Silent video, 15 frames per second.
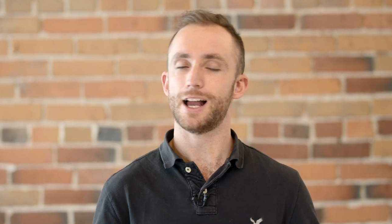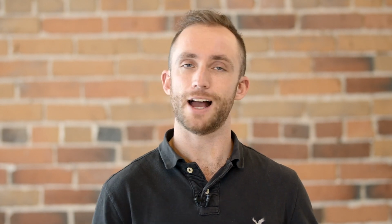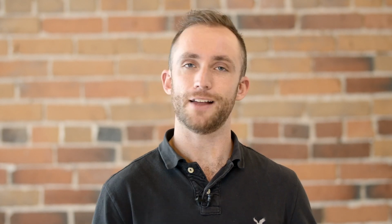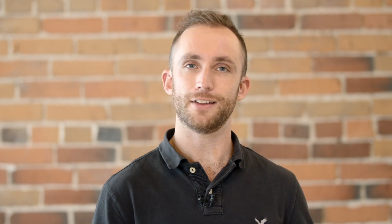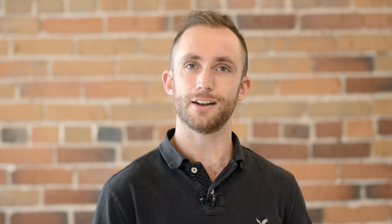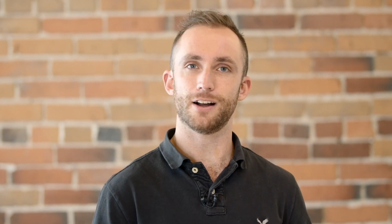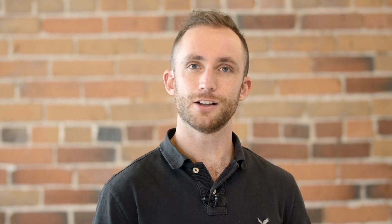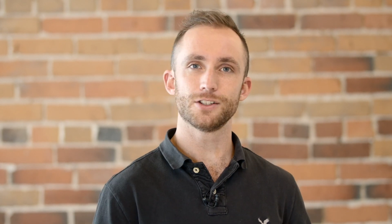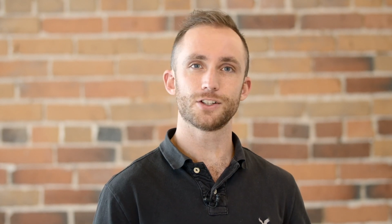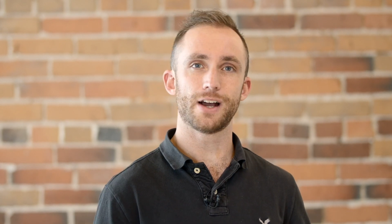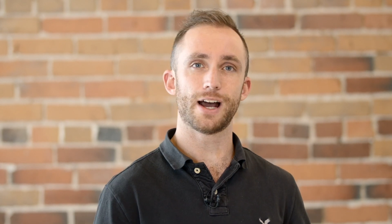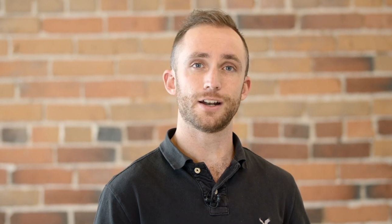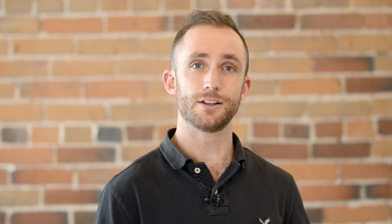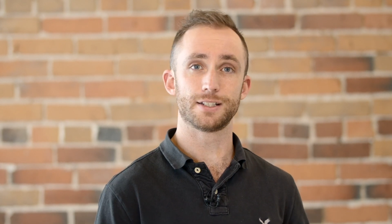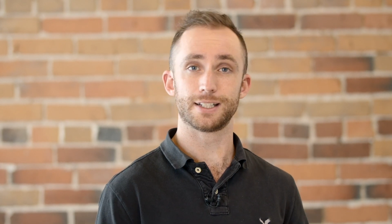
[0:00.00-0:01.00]
and then also
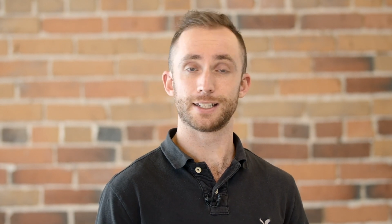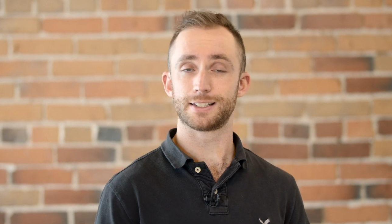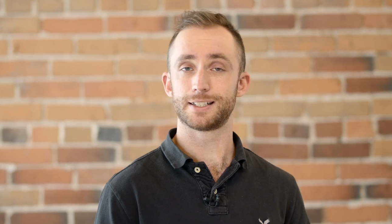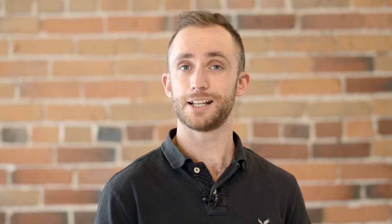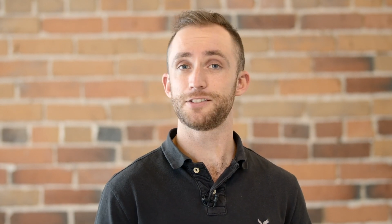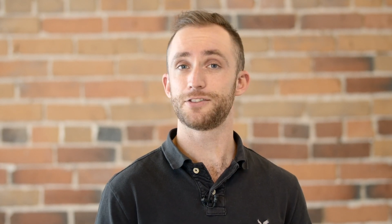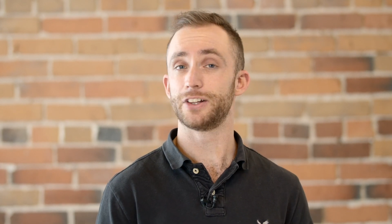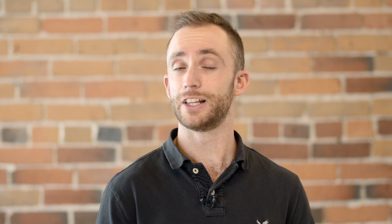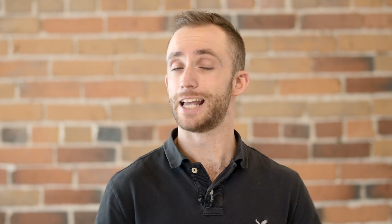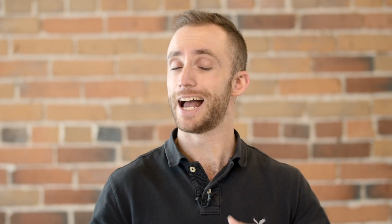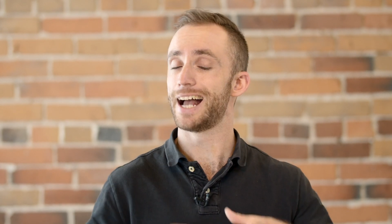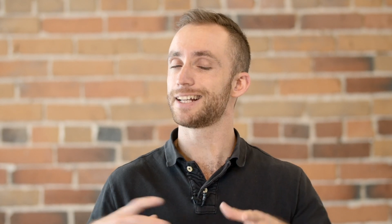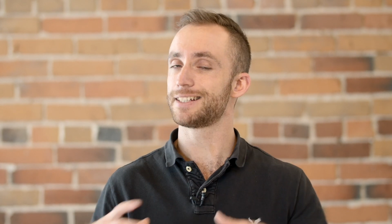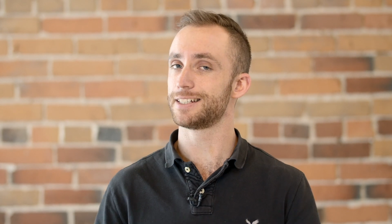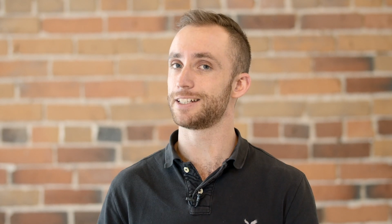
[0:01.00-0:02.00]
how to successfully
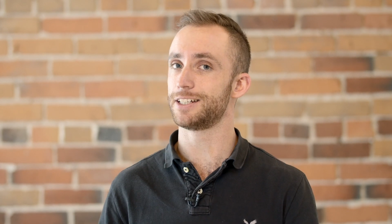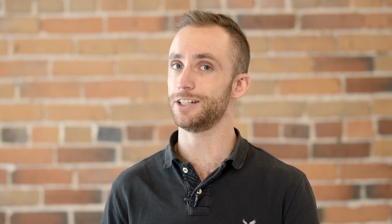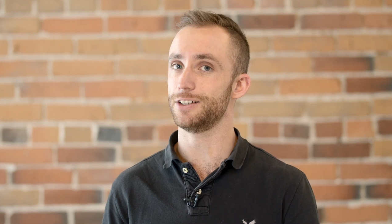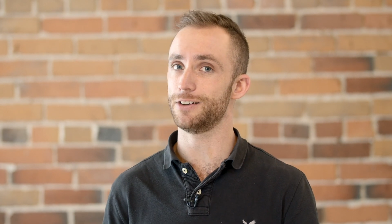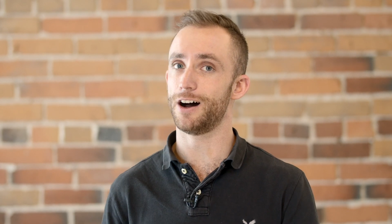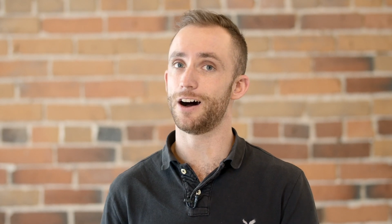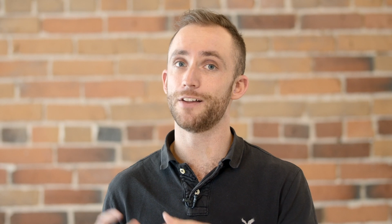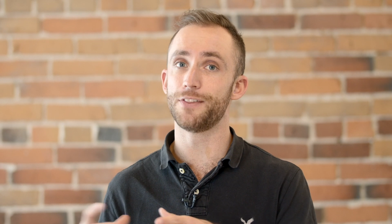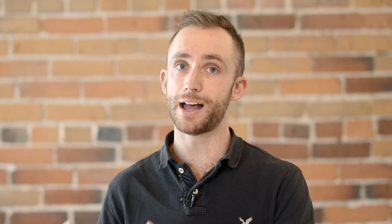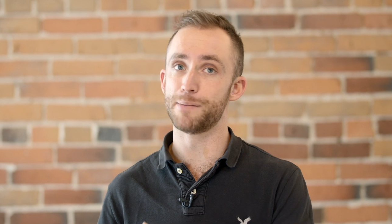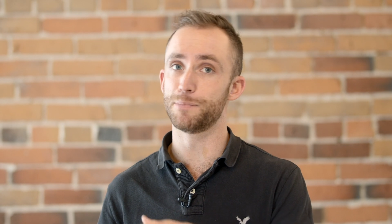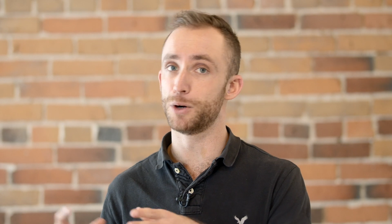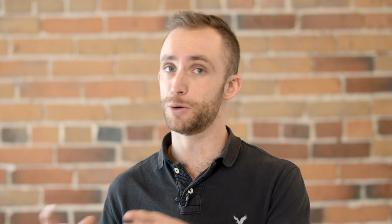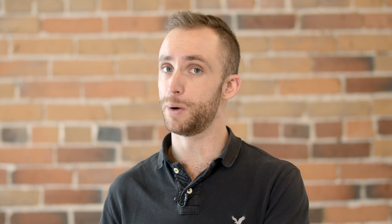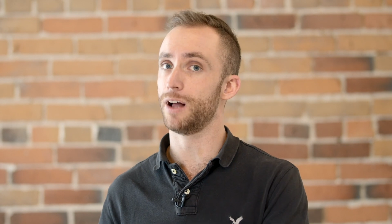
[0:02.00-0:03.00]
execute on
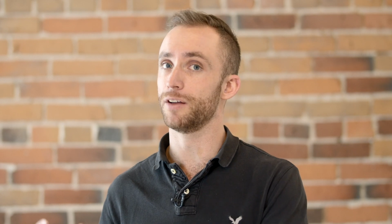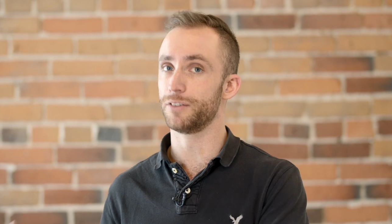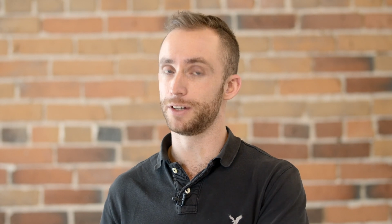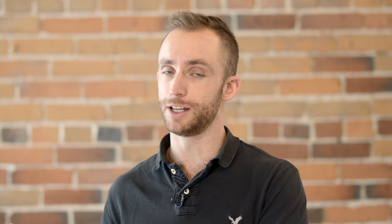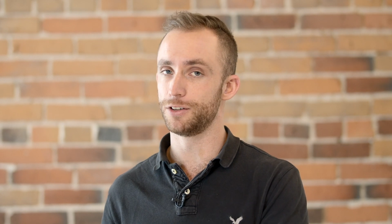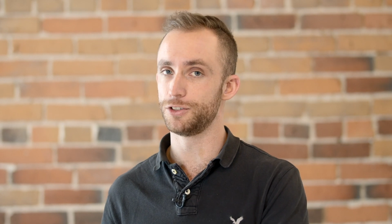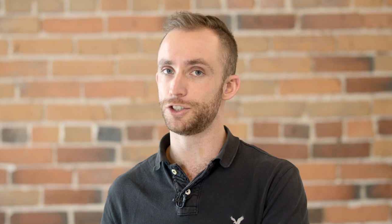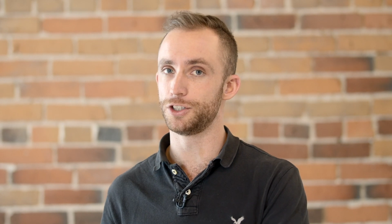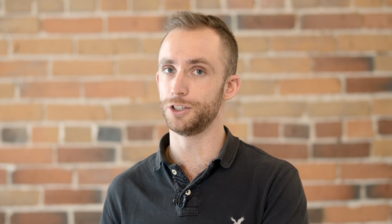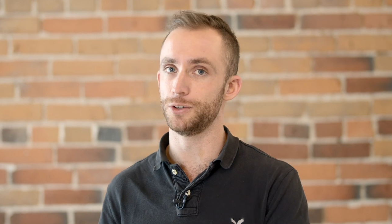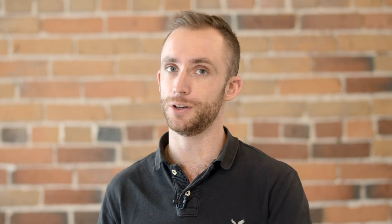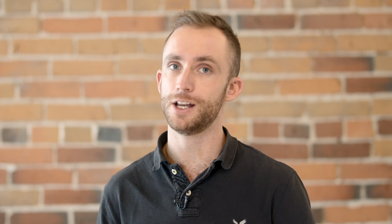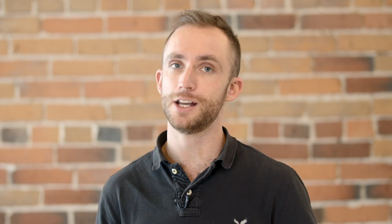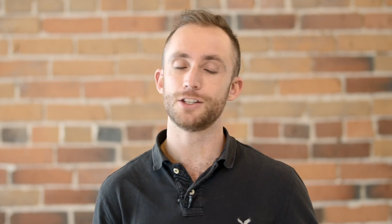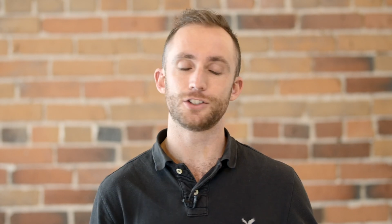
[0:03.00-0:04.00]
that mobile video shoot